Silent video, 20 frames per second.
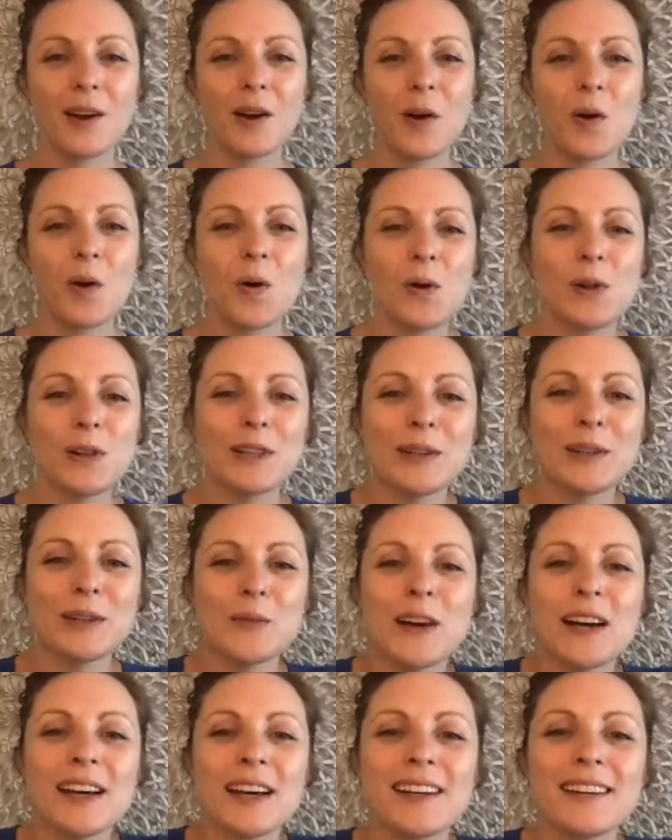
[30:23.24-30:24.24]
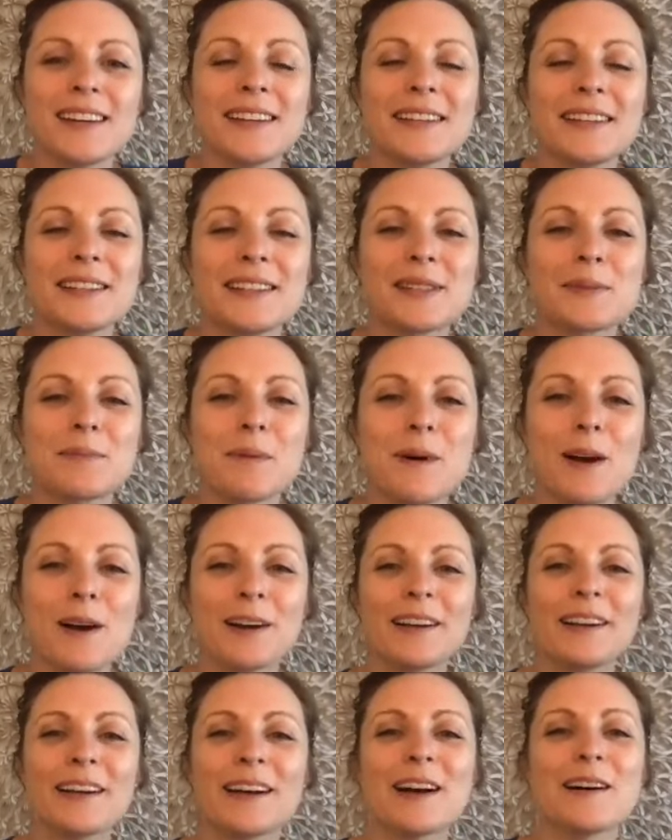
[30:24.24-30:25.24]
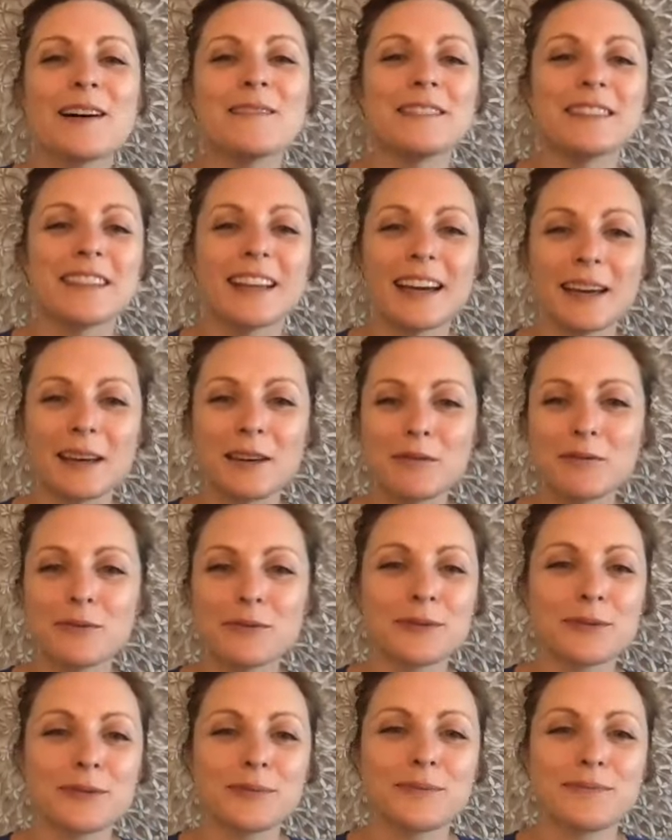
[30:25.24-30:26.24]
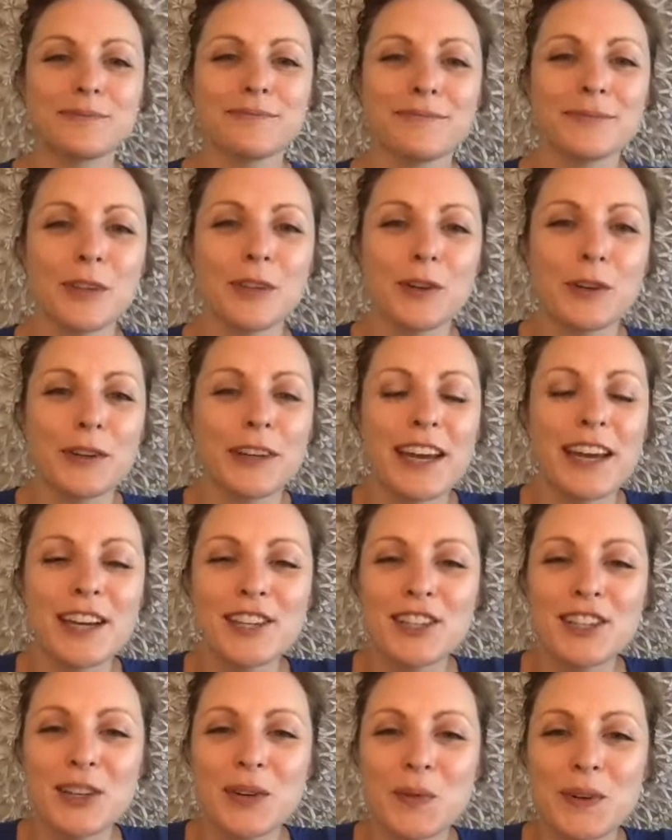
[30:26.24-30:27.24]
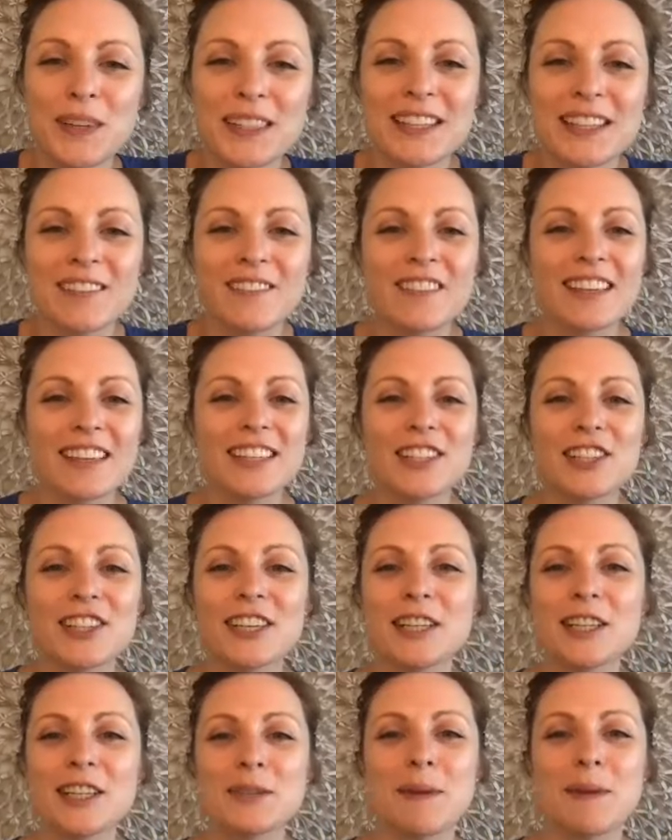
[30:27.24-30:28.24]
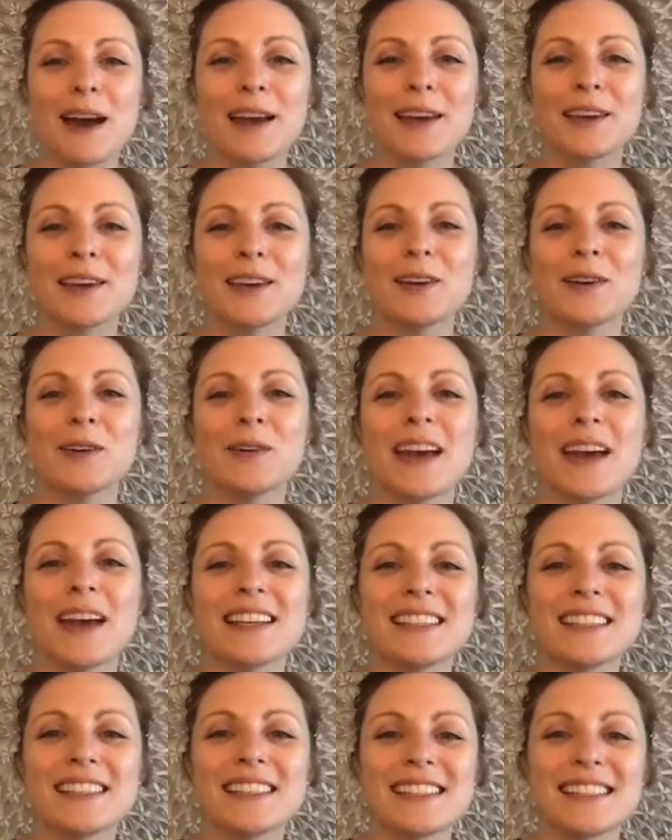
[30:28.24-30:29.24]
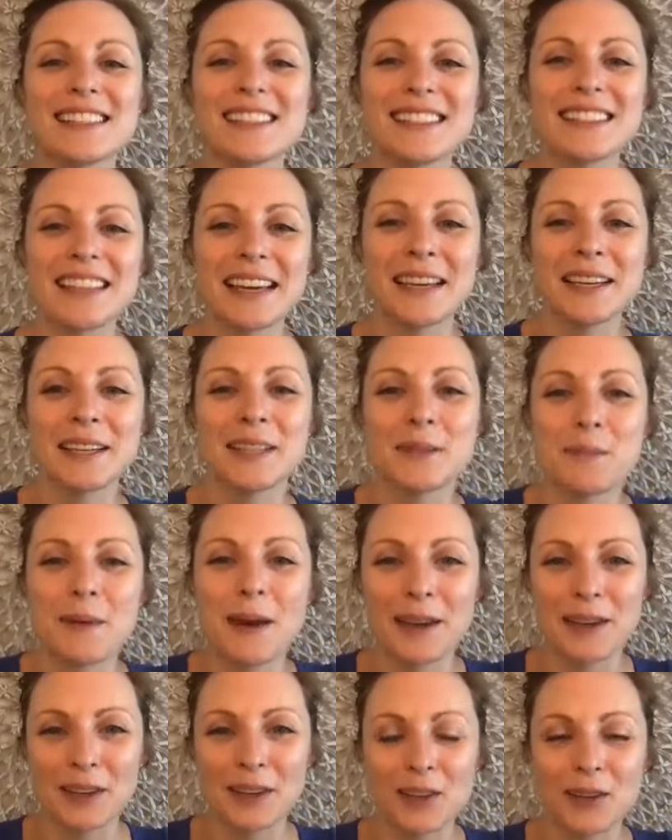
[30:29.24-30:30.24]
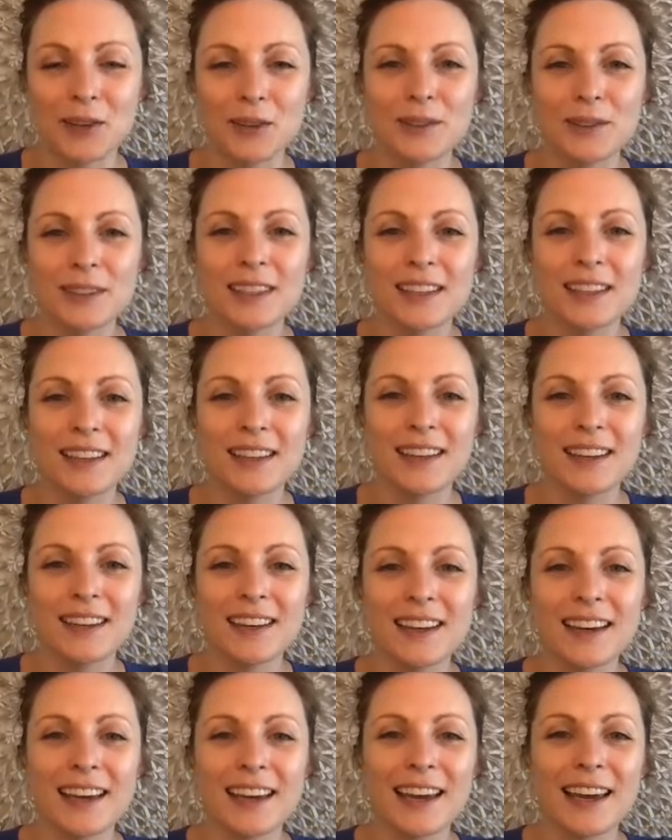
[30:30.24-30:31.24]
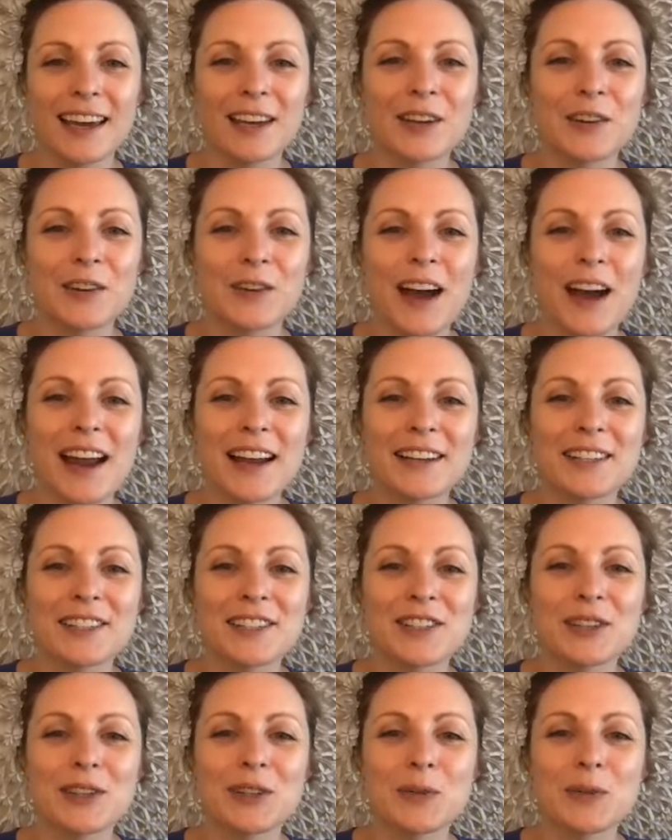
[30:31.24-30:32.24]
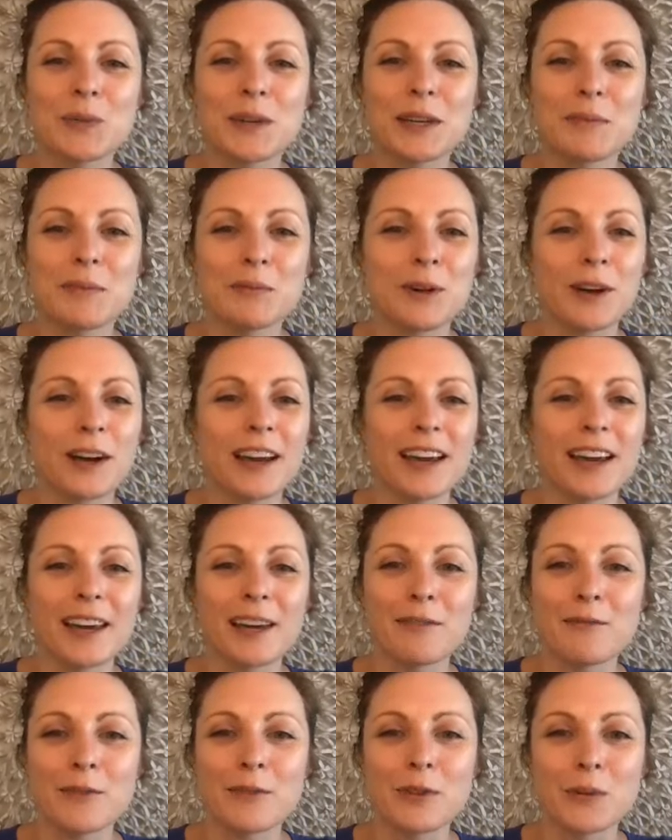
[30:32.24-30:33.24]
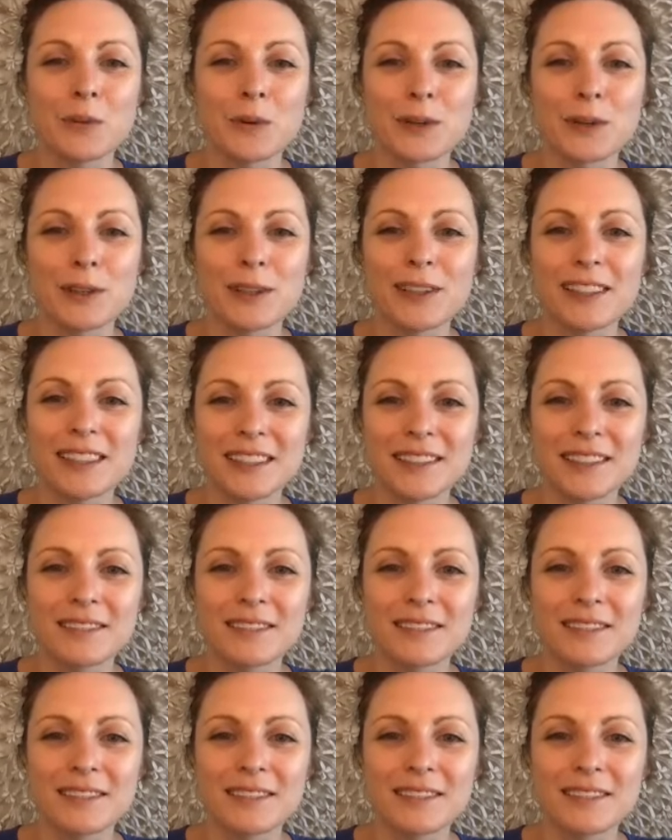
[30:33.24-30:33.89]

Holy One, spark of life, creation was envisioned by you and is sustained by you. In gratitude, we pray for the world,